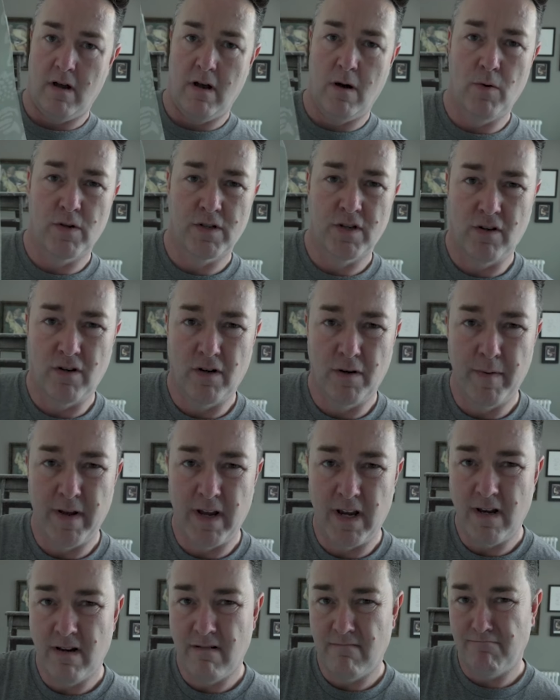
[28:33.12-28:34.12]
I wasn't going to
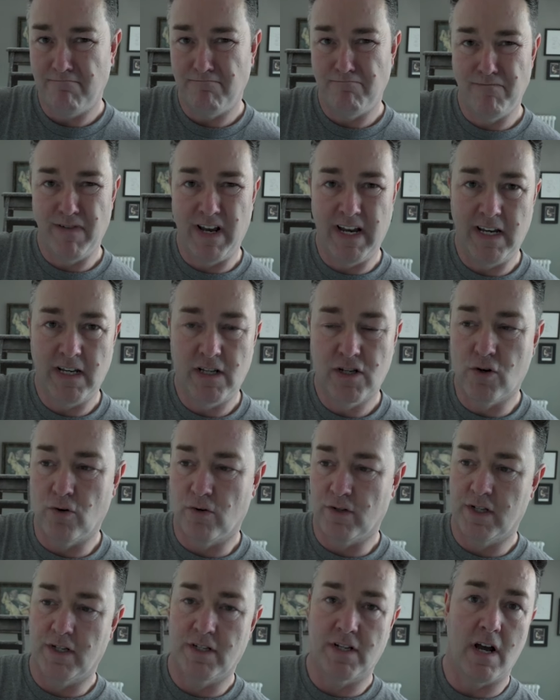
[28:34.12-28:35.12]
be needing to
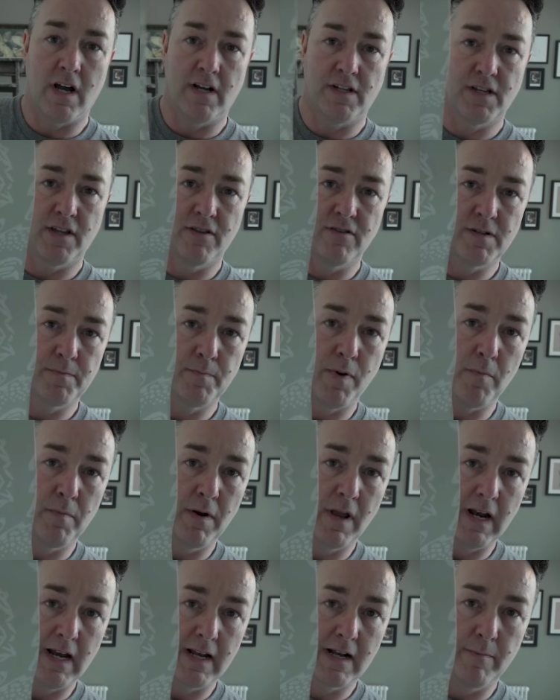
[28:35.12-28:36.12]
cut so tight. So there's
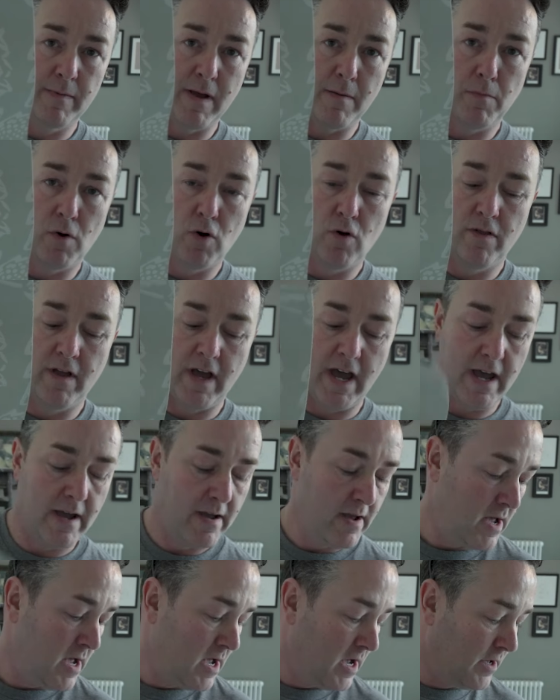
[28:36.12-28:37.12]
probably a little bit more
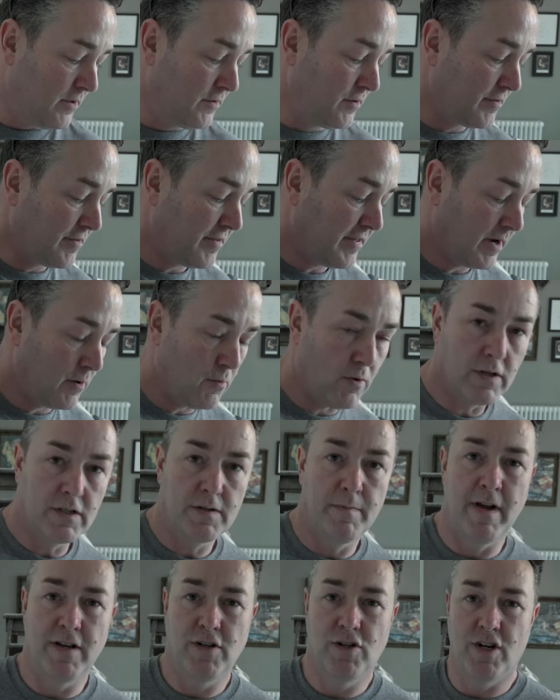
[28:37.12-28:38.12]
there. And the other thing I want
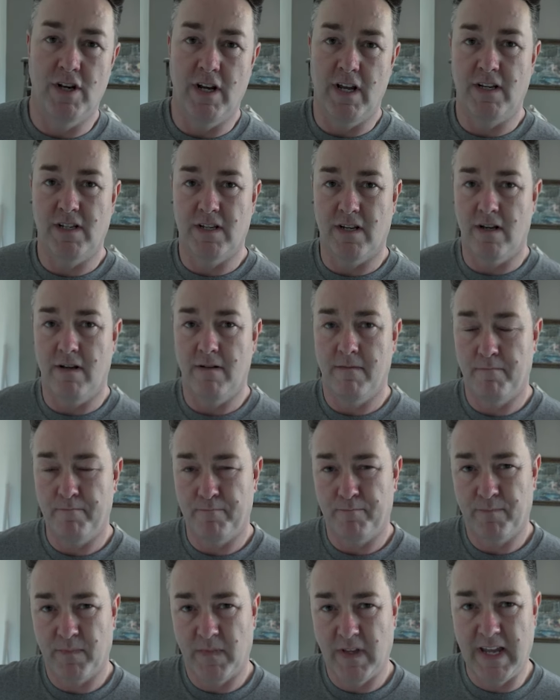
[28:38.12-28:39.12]
to mention is
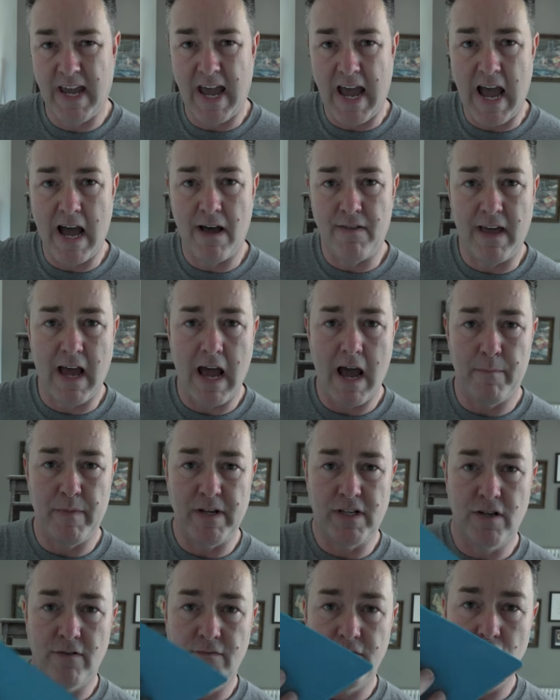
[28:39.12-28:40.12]
get out the
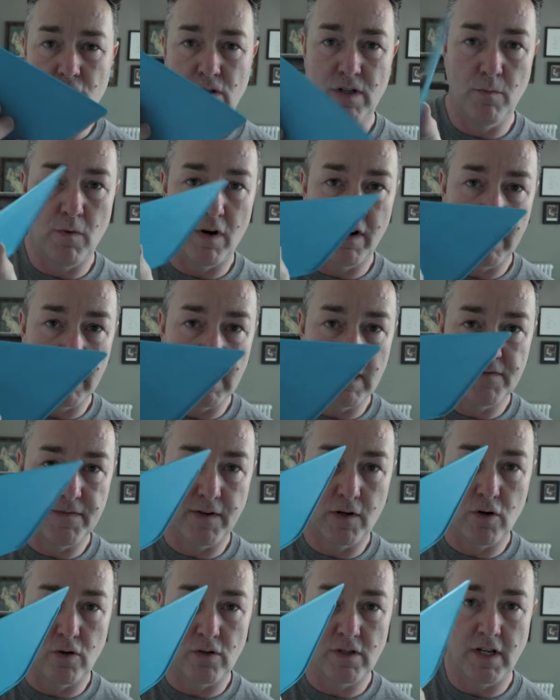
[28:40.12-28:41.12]
habit of using one of these
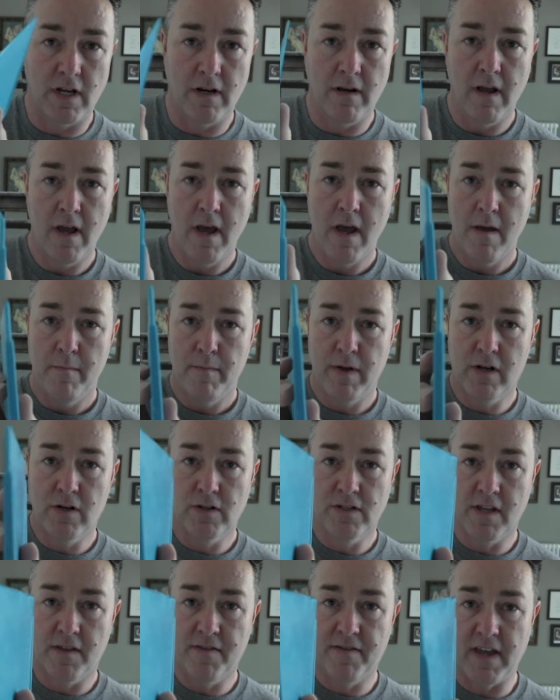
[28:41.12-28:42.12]
for cutting,
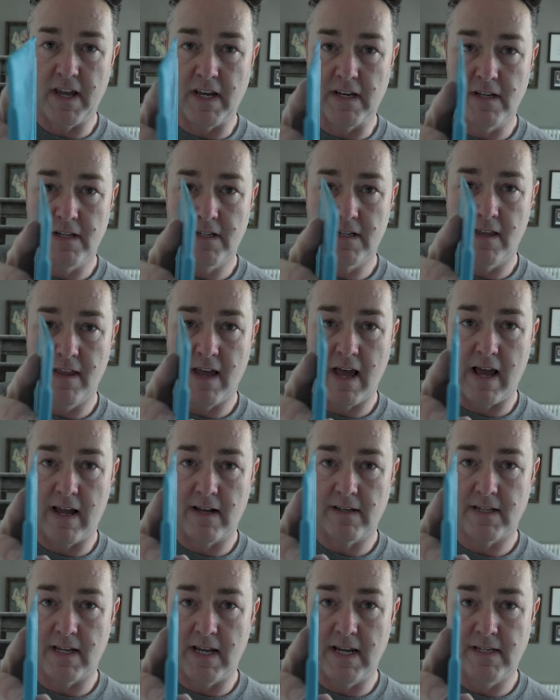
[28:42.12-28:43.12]
because the thickness of
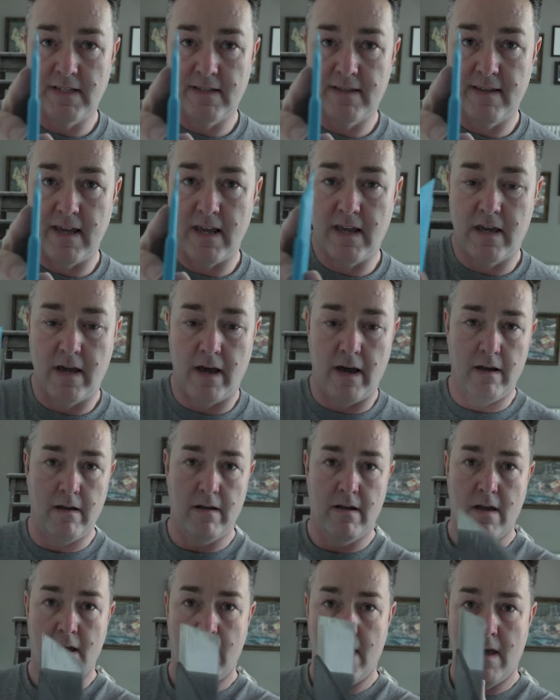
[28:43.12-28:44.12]
that is thicker